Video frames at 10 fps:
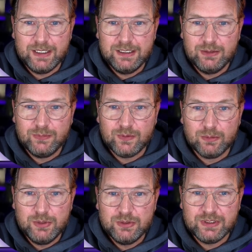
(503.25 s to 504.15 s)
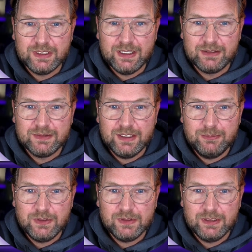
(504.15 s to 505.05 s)
ideal for music and
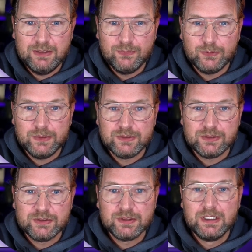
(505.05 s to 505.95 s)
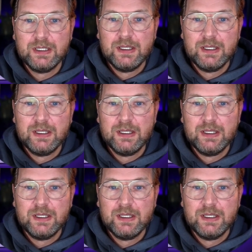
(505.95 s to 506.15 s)
entertainment influencers.